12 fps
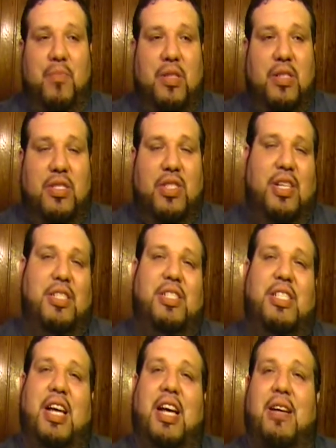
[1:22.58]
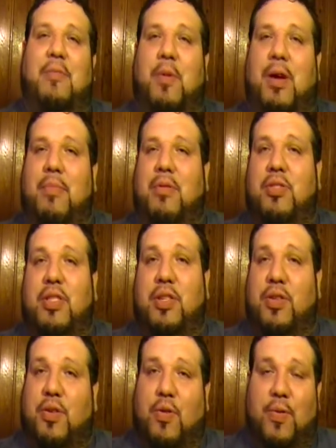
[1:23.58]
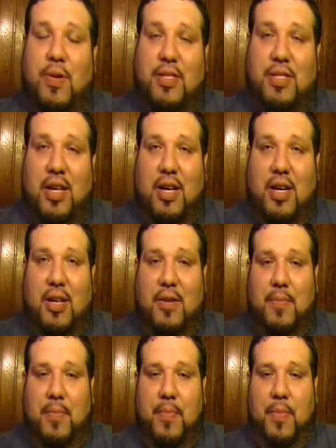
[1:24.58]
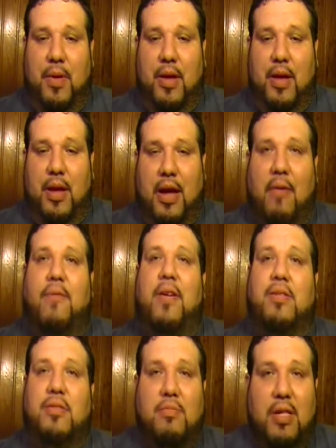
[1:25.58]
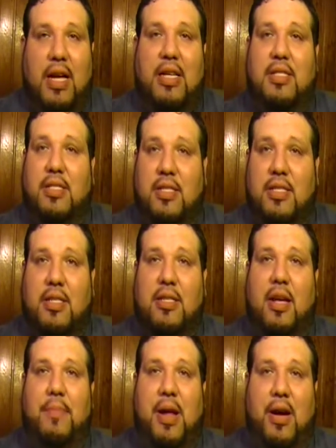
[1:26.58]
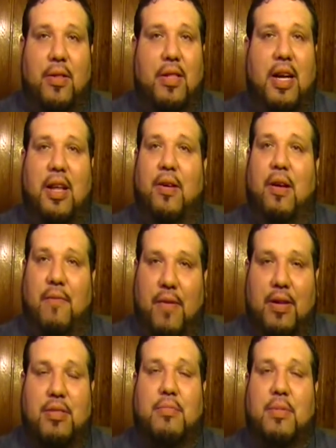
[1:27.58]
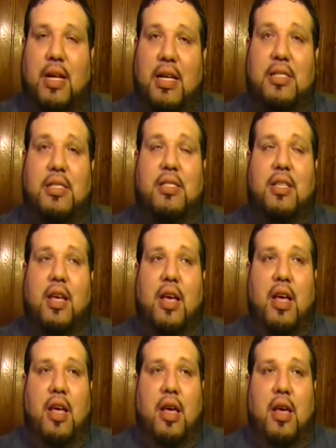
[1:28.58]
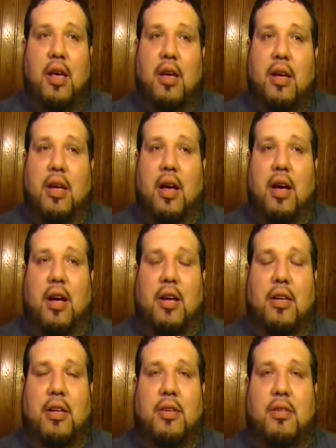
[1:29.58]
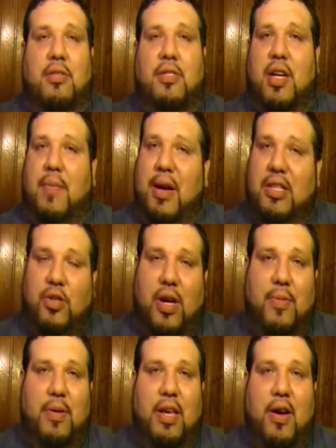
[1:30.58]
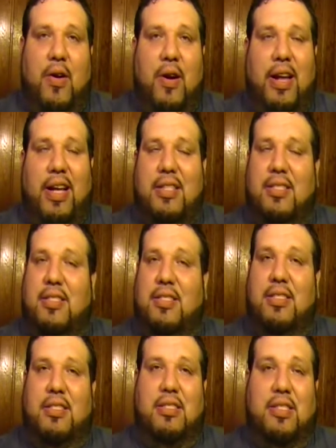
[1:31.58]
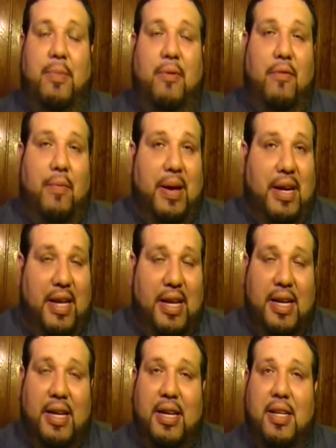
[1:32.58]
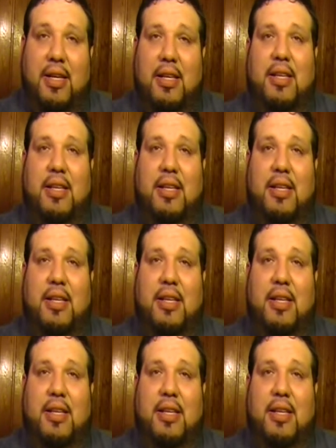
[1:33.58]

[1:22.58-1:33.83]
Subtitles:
sunshine, rainbows, and unicorns. I failed some classes. I'm not gonna lie to you. I failed some classes. Some I tried really hard at. Some of them I didn't.